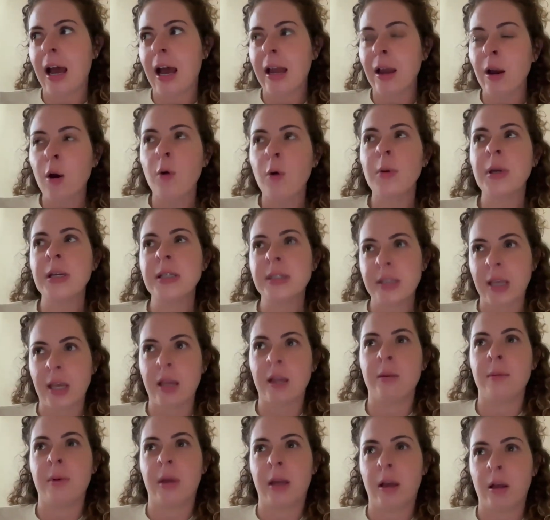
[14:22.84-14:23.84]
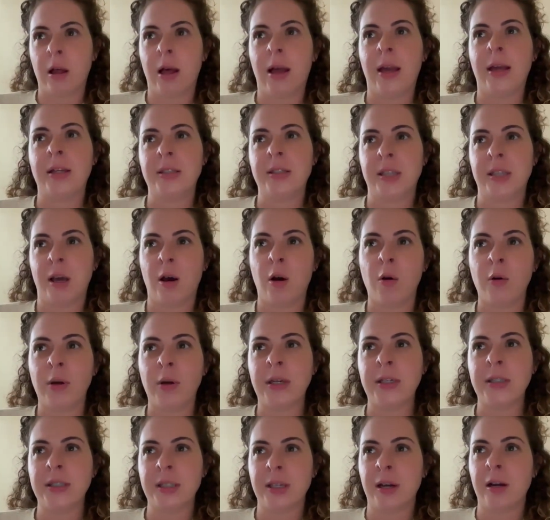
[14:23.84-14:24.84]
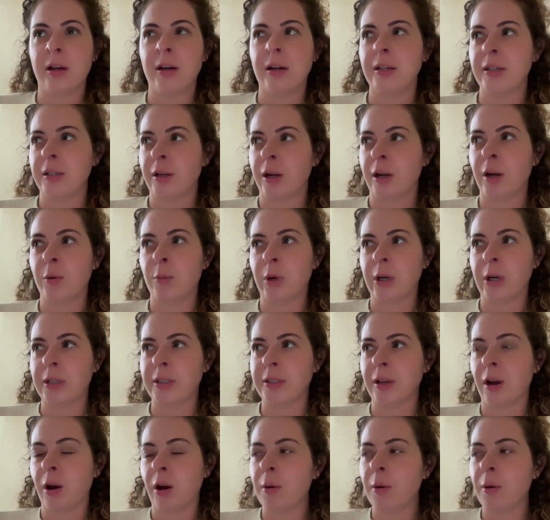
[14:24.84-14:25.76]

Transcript: I always say to my clients, always are words,